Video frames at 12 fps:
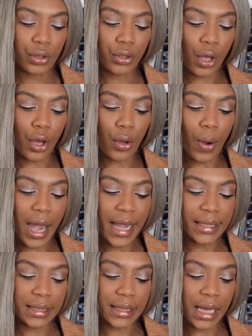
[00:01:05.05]
so
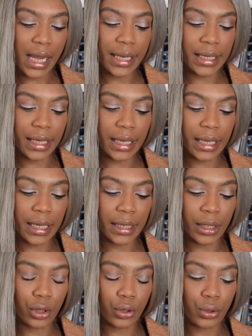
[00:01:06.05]
I
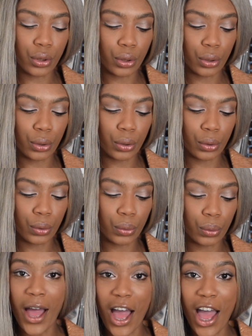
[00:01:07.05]
decided
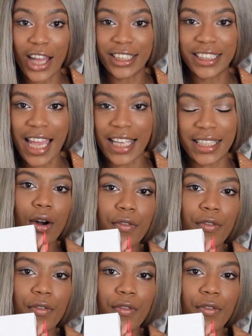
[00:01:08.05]
to purchase.